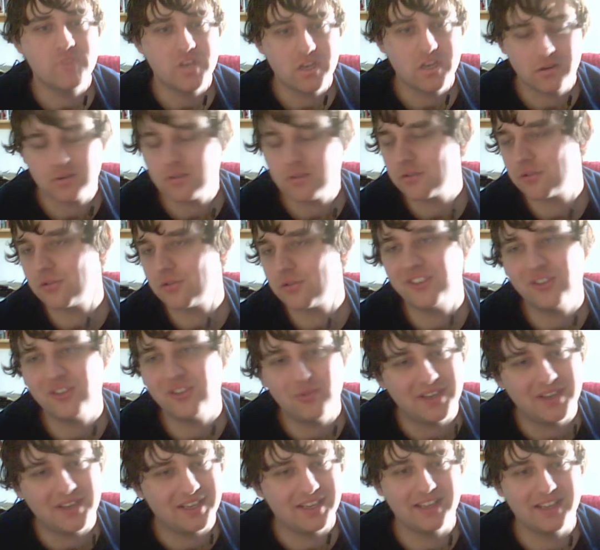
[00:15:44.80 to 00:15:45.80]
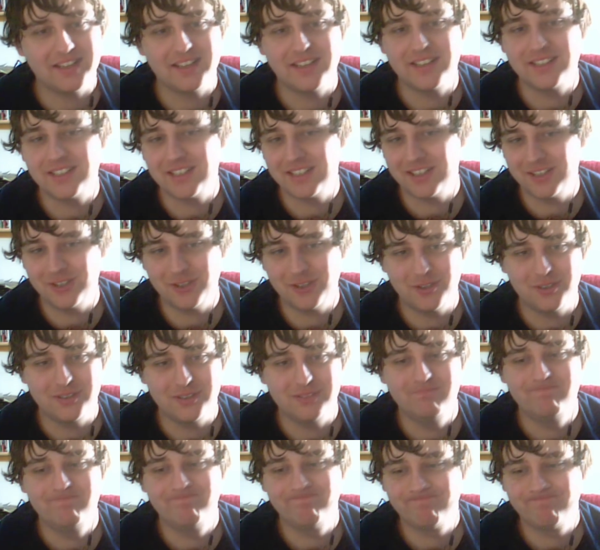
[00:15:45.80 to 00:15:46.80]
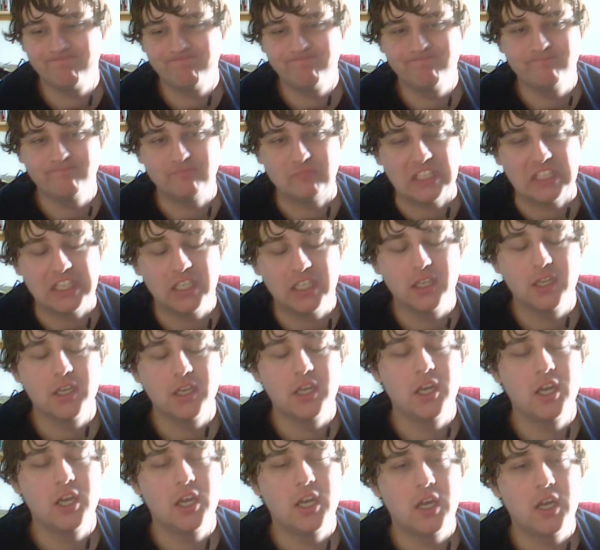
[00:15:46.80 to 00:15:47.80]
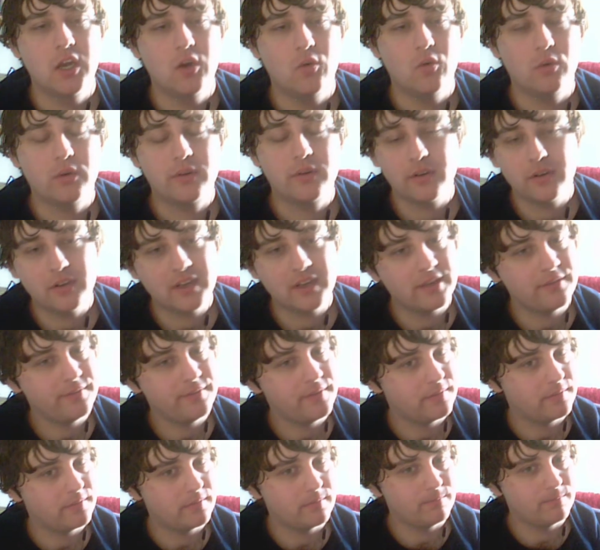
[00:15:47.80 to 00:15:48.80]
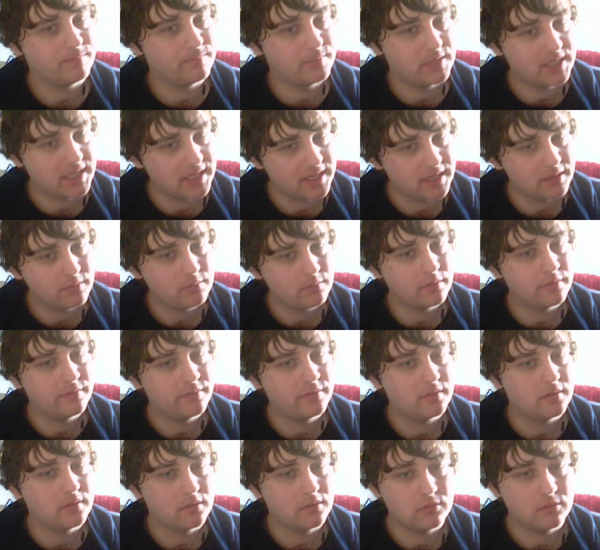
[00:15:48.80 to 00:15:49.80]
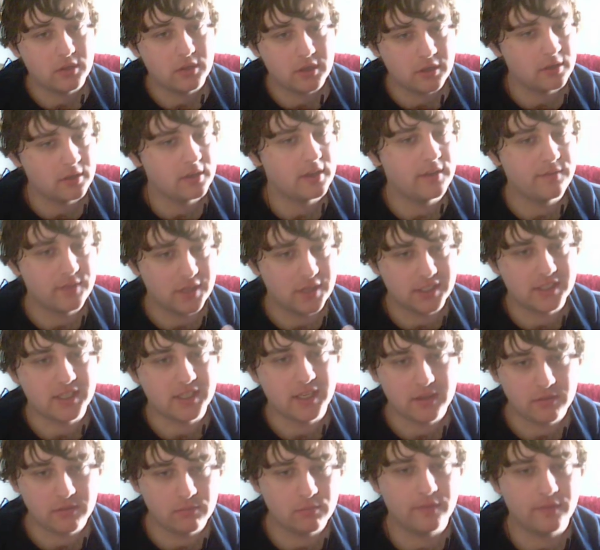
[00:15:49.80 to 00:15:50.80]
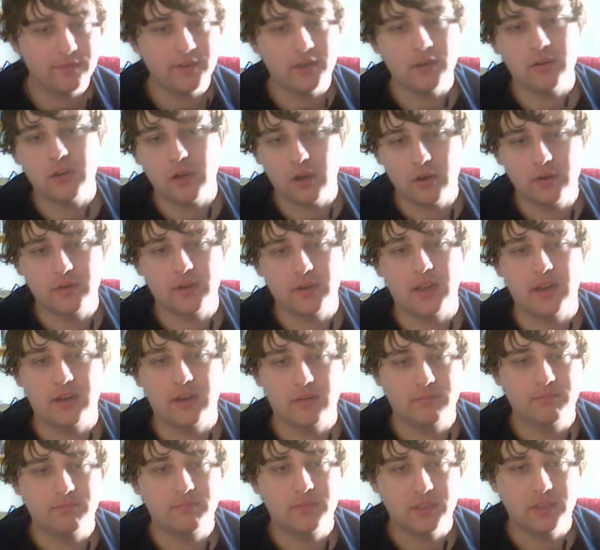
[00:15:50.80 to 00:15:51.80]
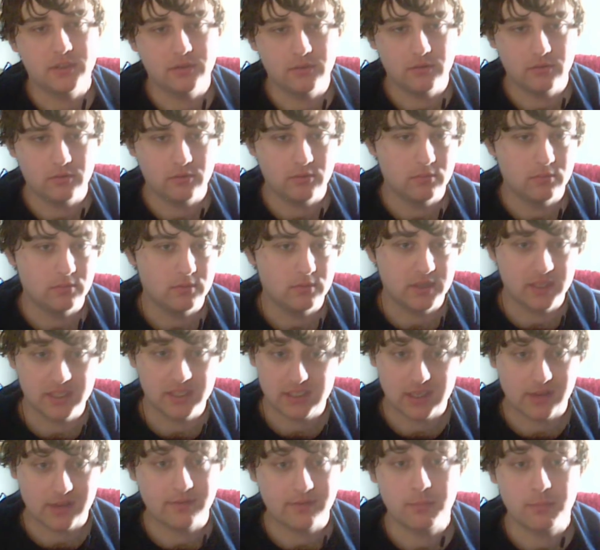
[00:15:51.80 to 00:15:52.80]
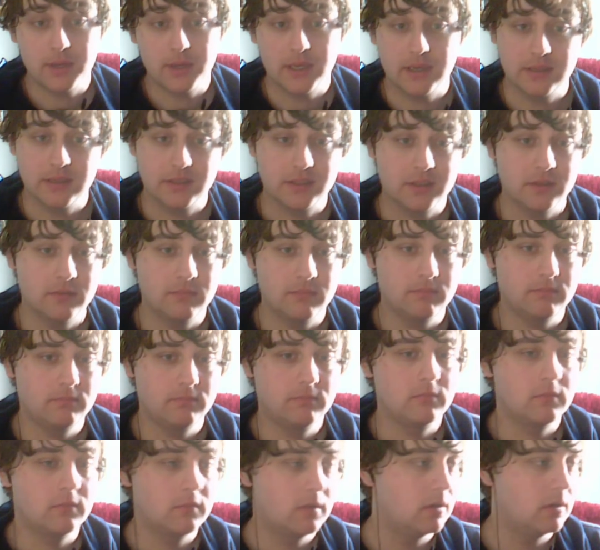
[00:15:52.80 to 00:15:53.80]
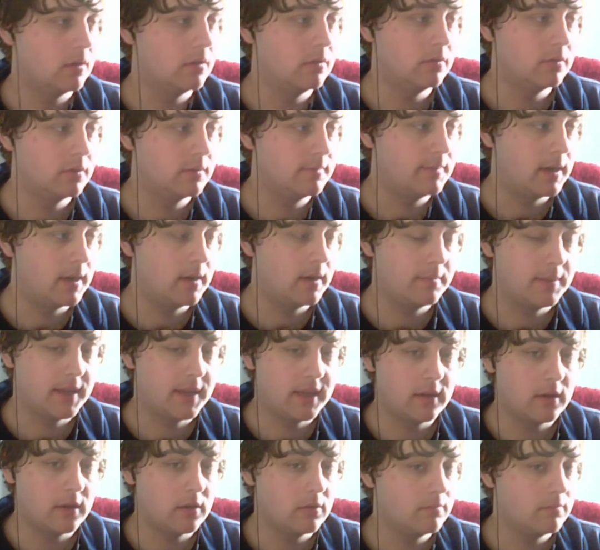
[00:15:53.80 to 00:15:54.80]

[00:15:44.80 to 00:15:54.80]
doing well at this at all. We're gonna give the second review code out to this other person who's part of Bago.